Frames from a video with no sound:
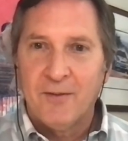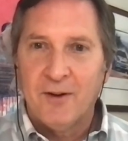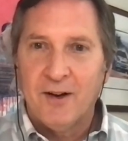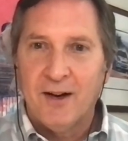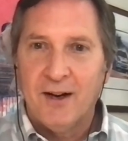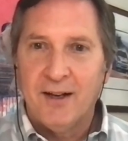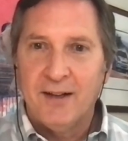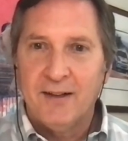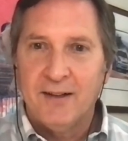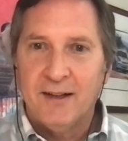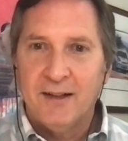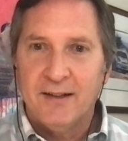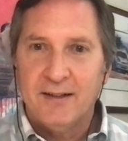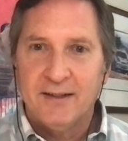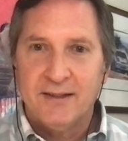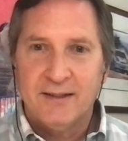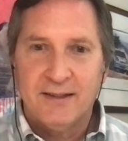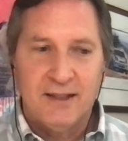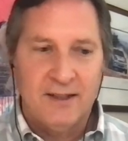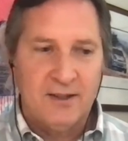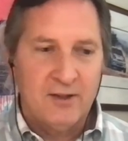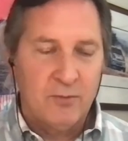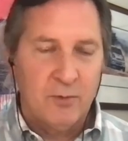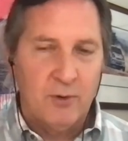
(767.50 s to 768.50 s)
right?
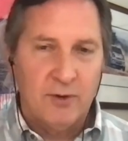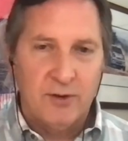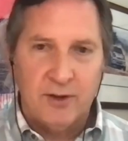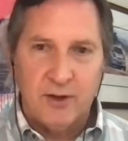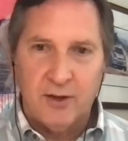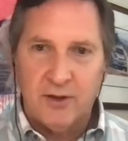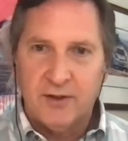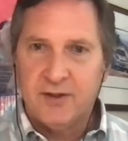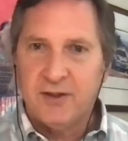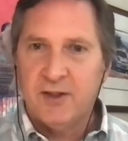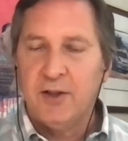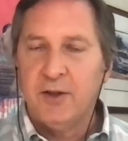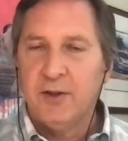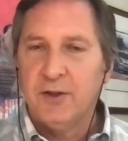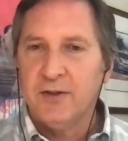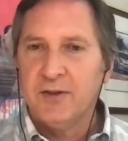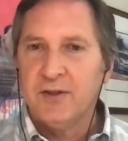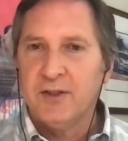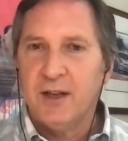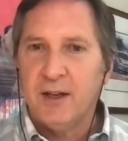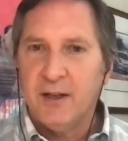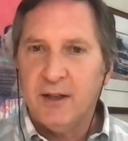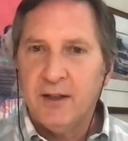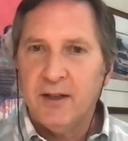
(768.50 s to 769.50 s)
That's that's what their skill
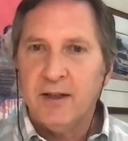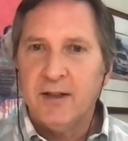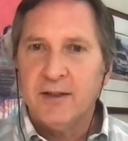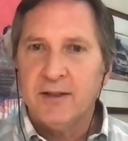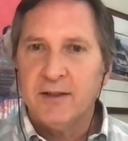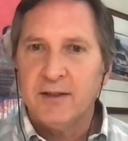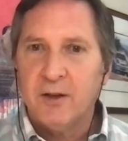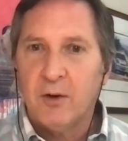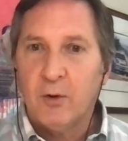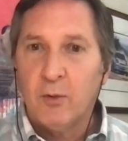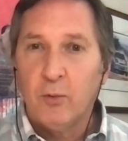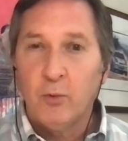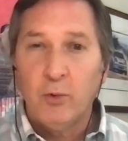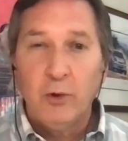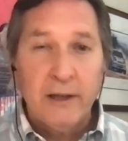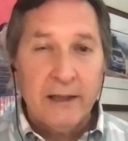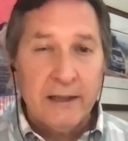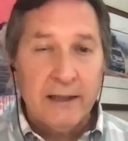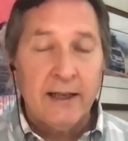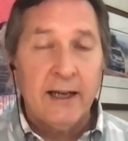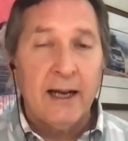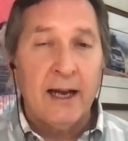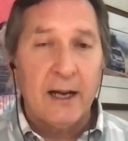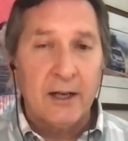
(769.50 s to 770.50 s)
set is. They're
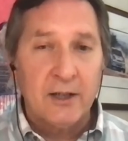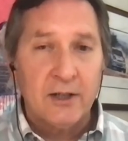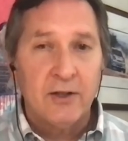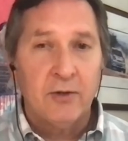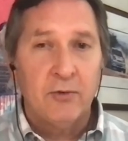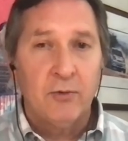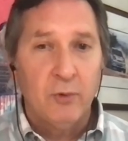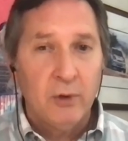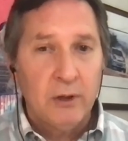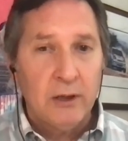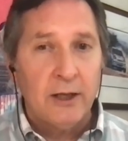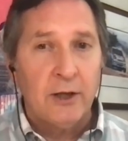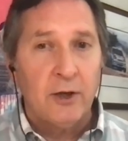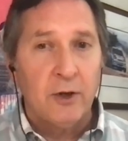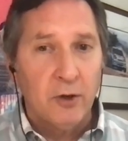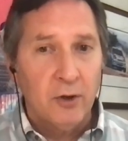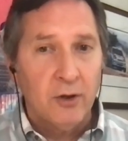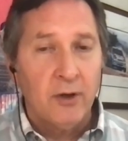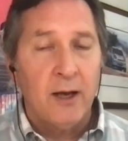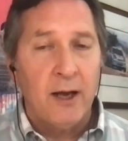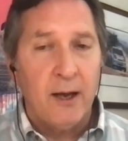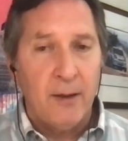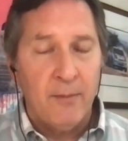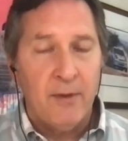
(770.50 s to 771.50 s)
really actually really
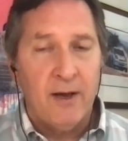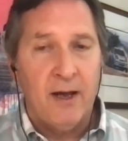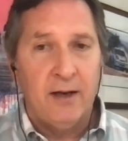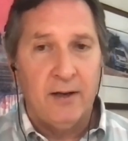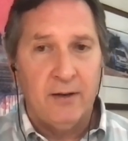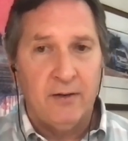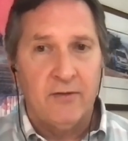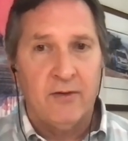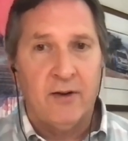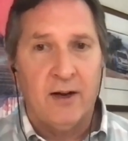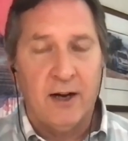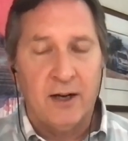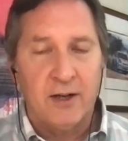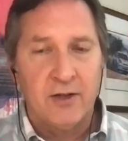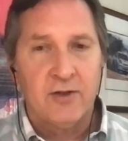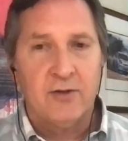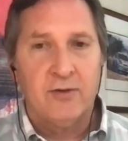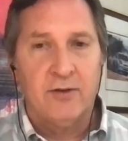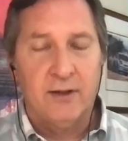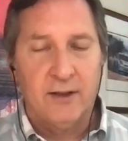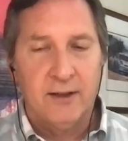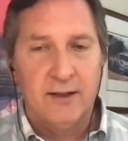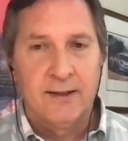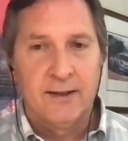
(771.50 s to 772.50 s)
good at manufacturing.